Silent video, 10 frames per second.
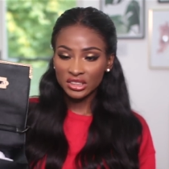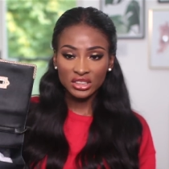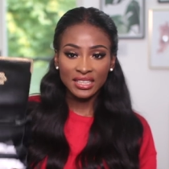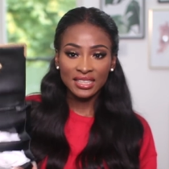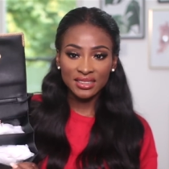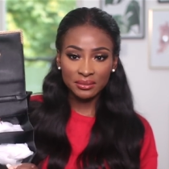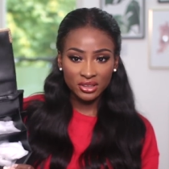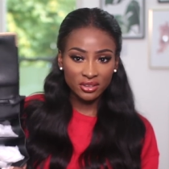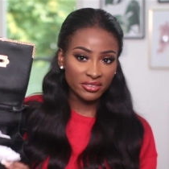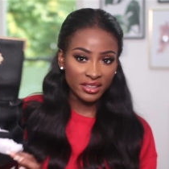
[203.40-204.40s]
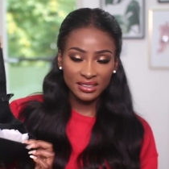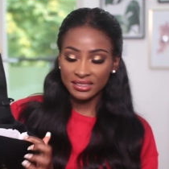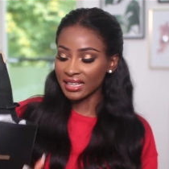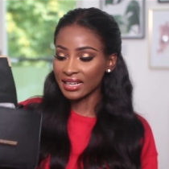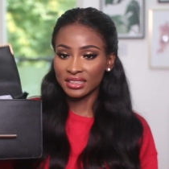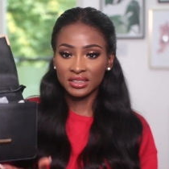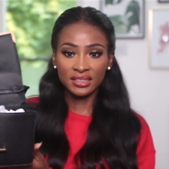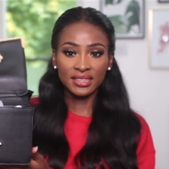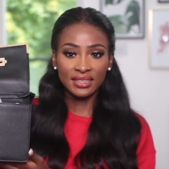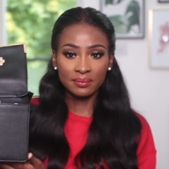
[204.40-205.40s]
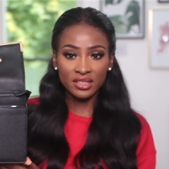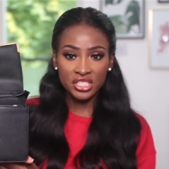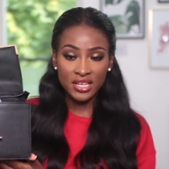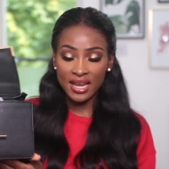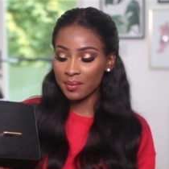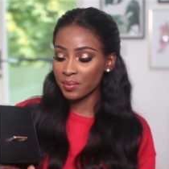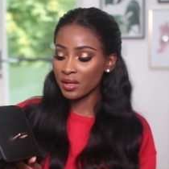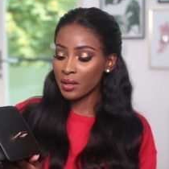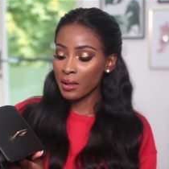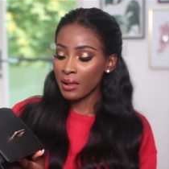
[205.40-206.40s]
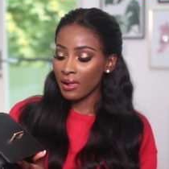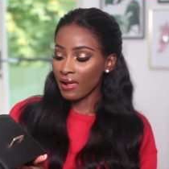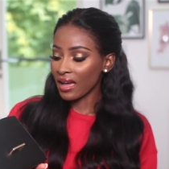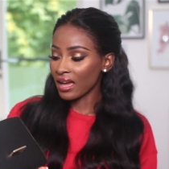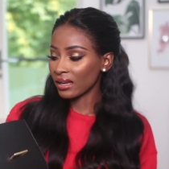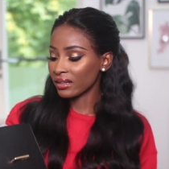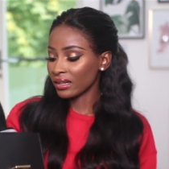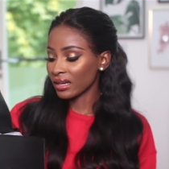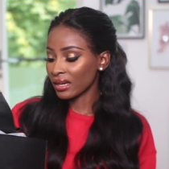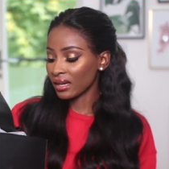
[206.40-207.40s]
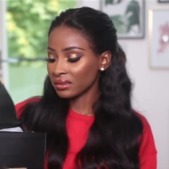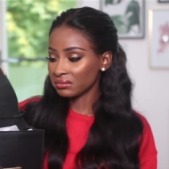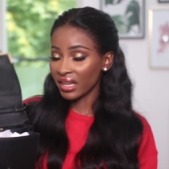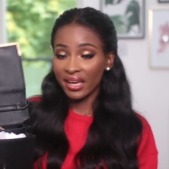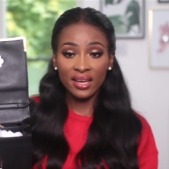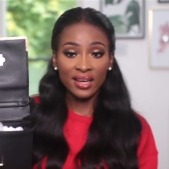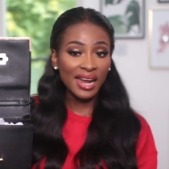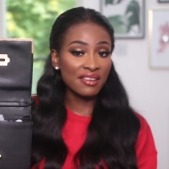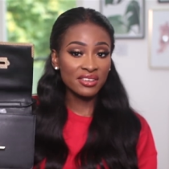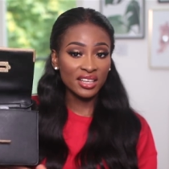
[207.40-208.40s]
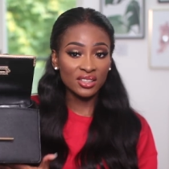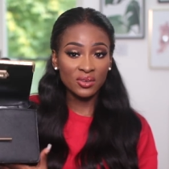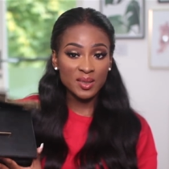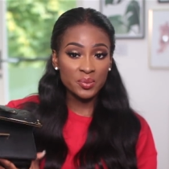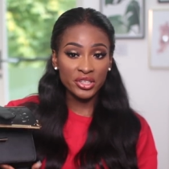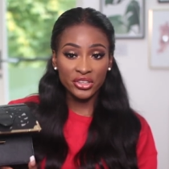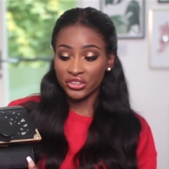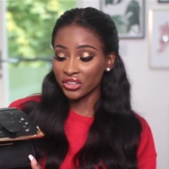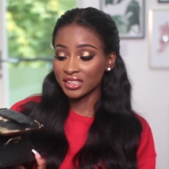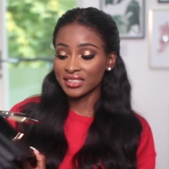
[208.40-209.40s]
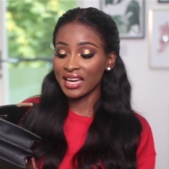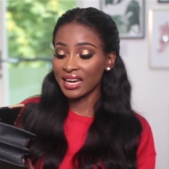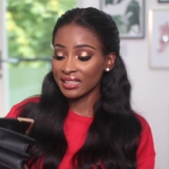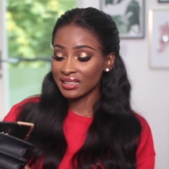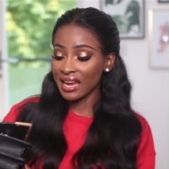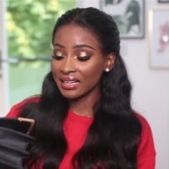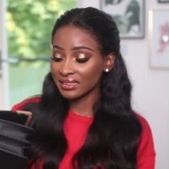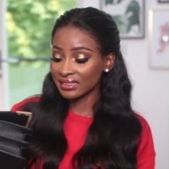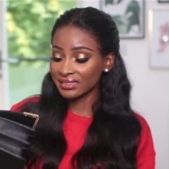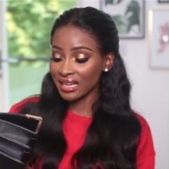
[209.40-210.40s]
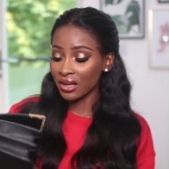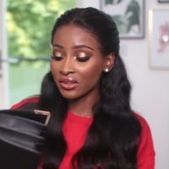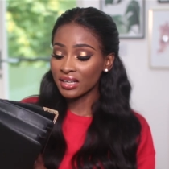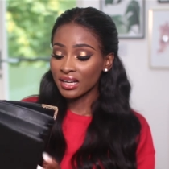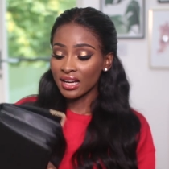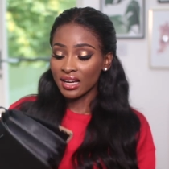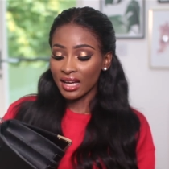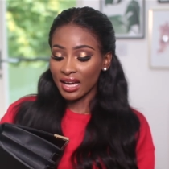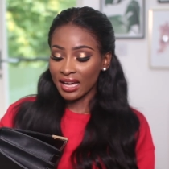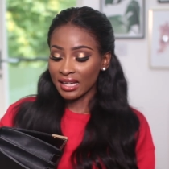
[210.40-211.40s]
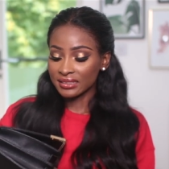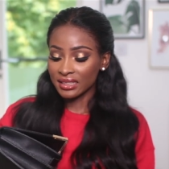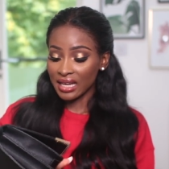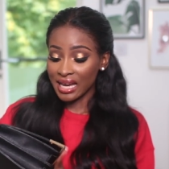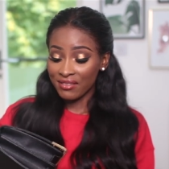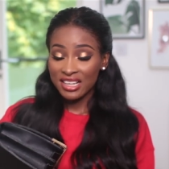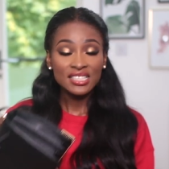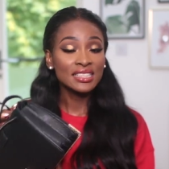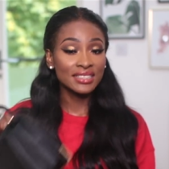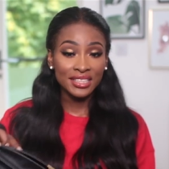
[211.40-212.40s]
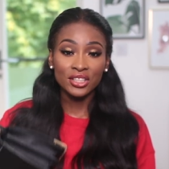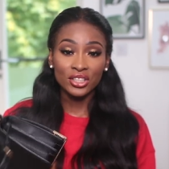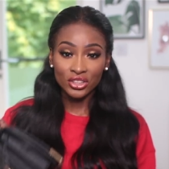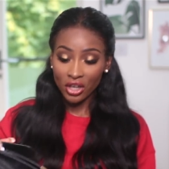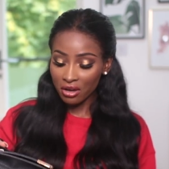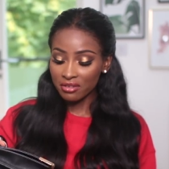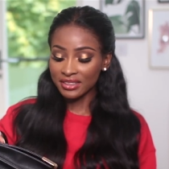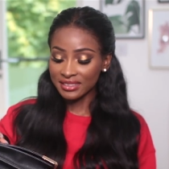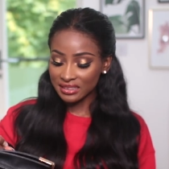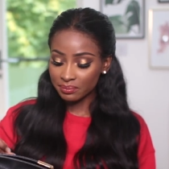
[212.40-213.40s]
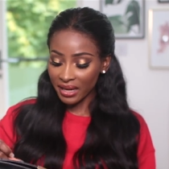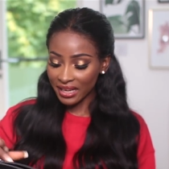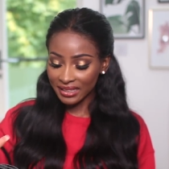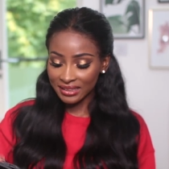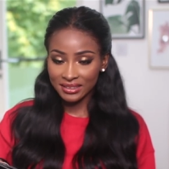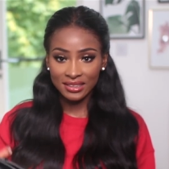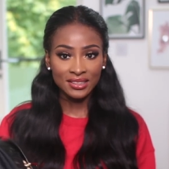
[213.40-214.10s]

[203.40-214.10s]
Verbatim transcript: Just has some stuffing inside it just to keep the shape. And uh, yeah, I think it looks pretty good. I like this style. And uh, I've actually seen a lot of inspired